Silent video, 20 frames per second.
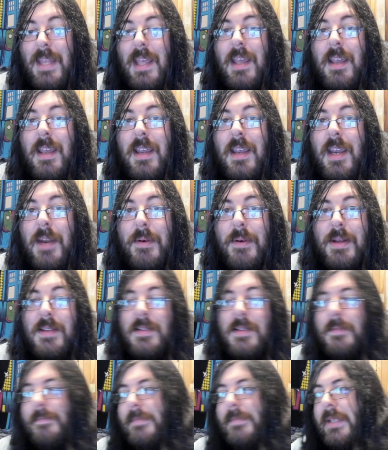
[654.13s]
Anyways,
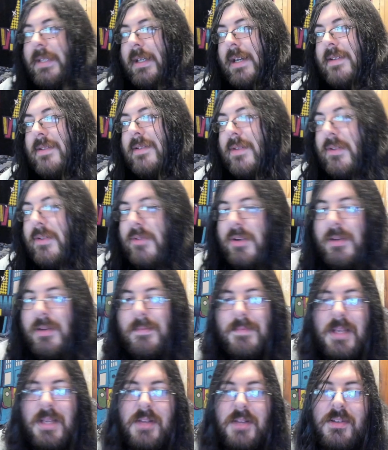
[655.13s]
you guys know the drill.
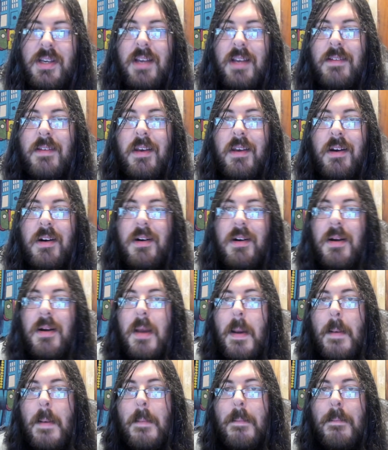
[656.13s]
I'll see you guys later.
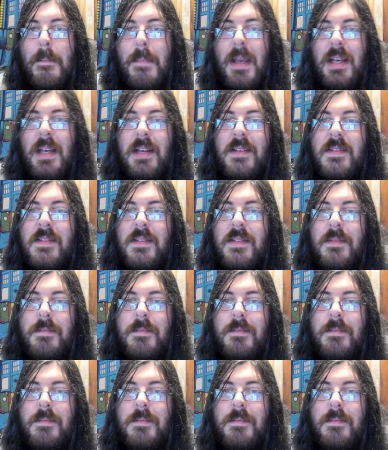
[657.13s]
Bye, guys.